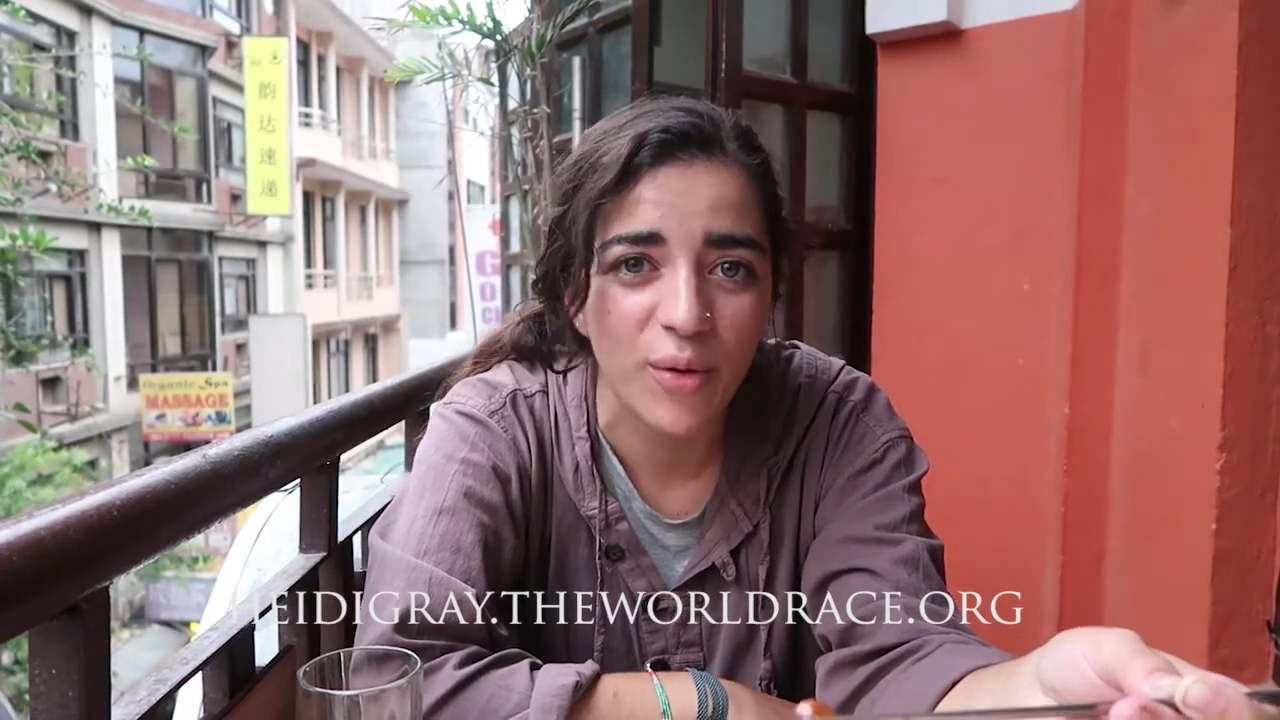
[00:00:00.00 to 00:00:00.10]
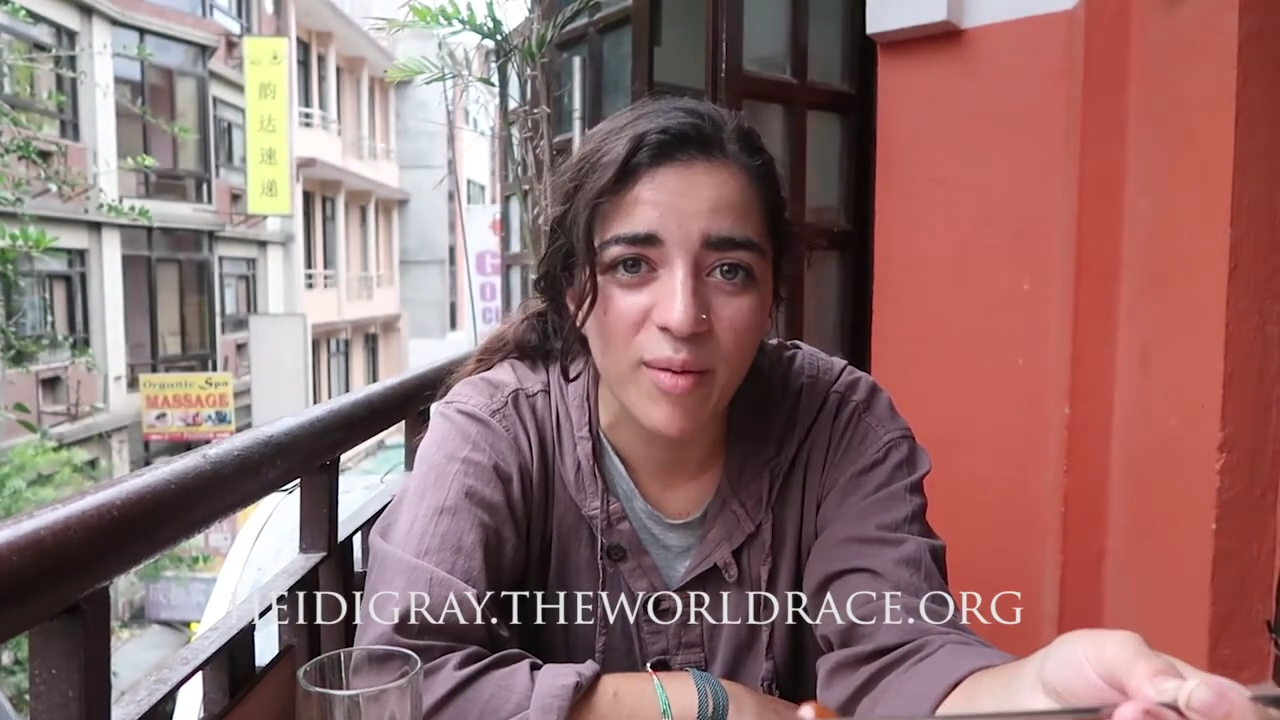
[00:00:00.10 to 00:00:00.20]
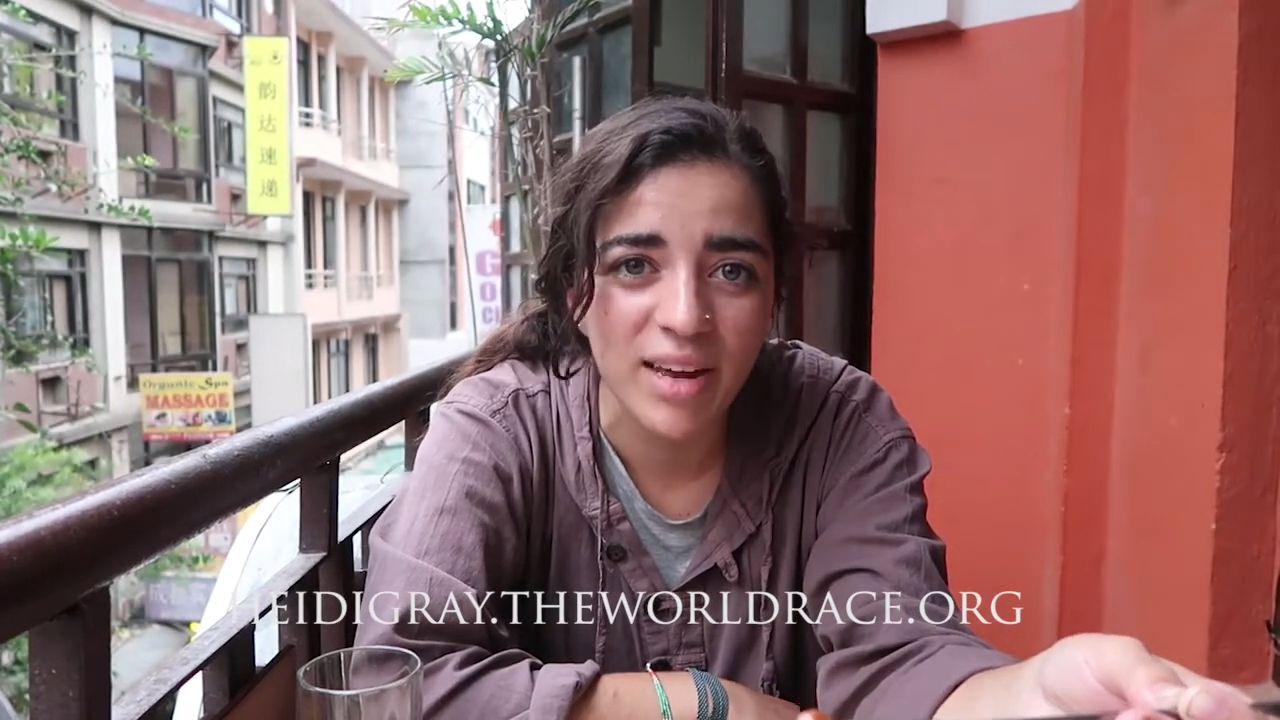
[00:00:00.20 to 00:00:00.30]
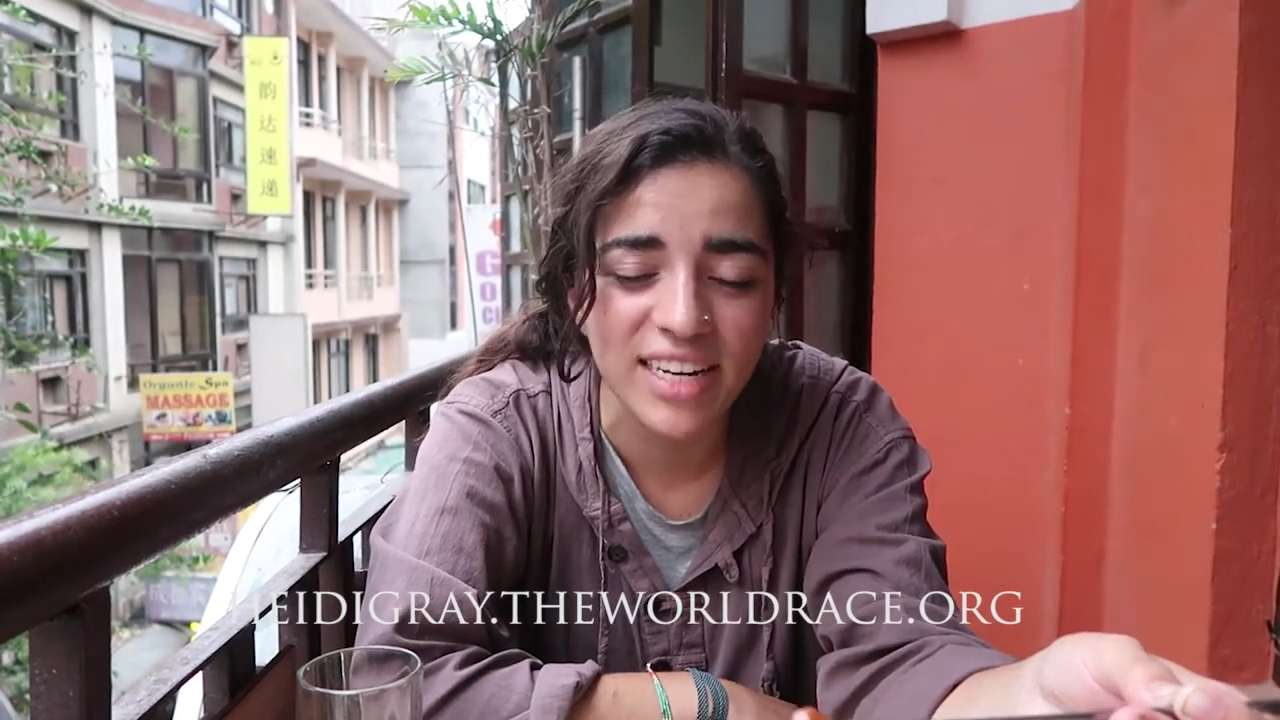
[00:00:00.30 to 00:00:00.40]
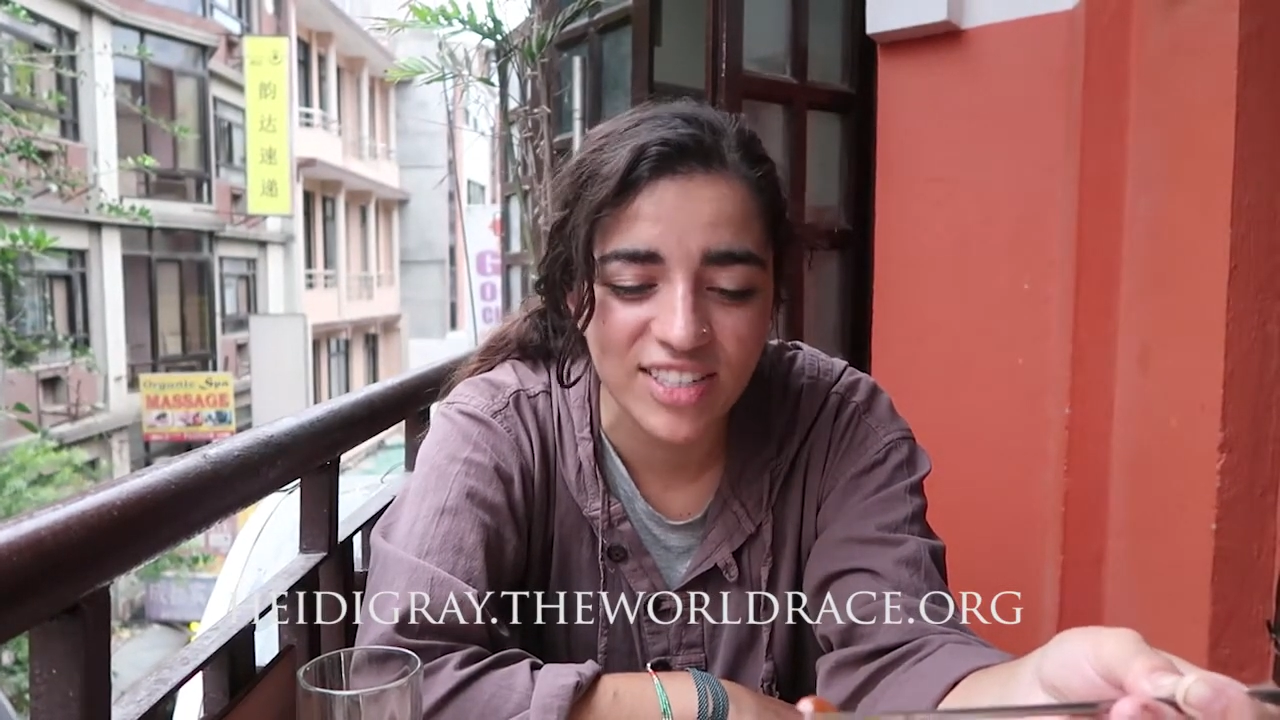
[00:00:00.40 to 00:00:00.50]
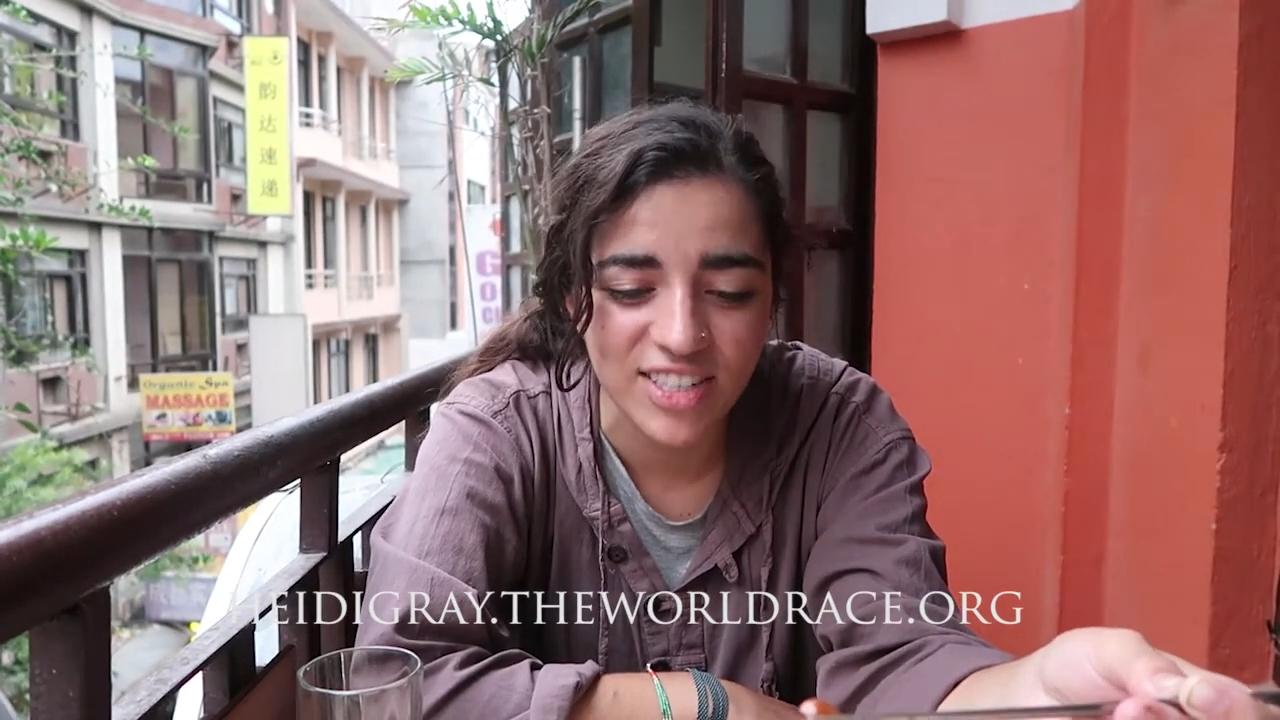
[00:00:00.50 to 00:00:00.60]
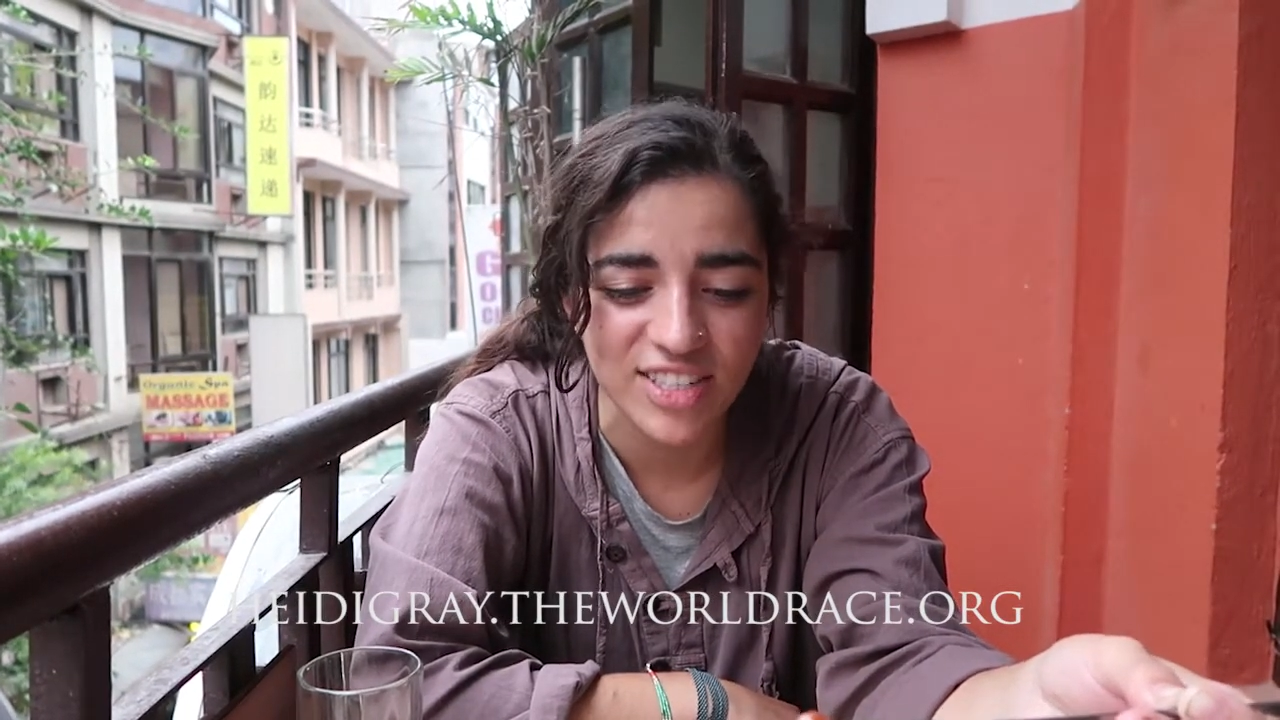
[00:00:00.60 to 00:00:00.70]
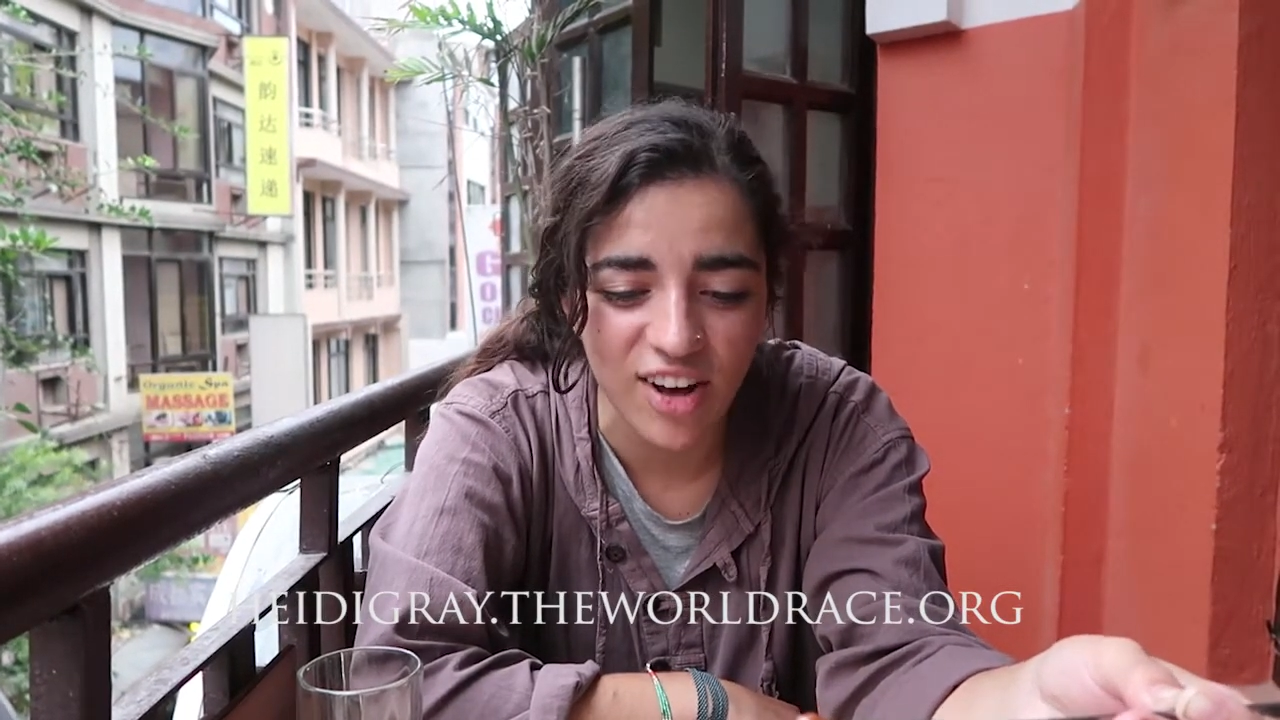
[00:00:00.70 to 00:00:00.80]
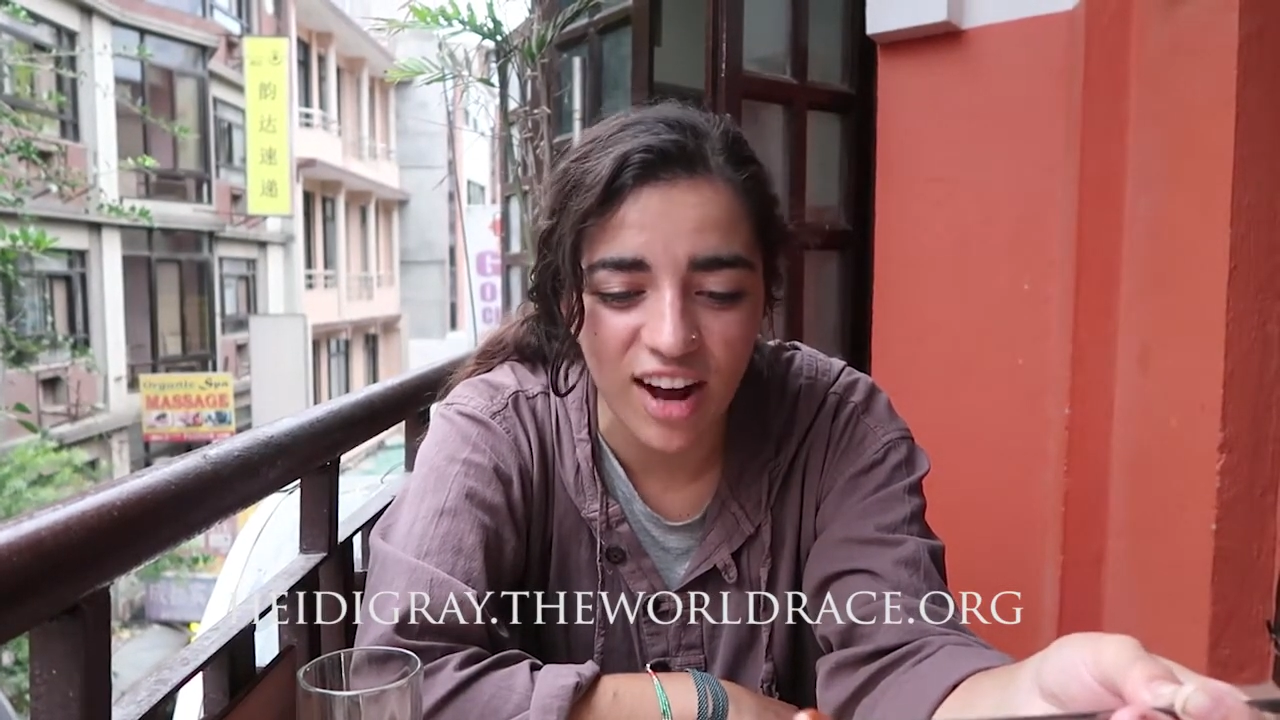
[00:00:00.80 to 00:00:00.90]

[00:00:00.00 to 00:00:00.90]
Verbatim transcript: Woman. She's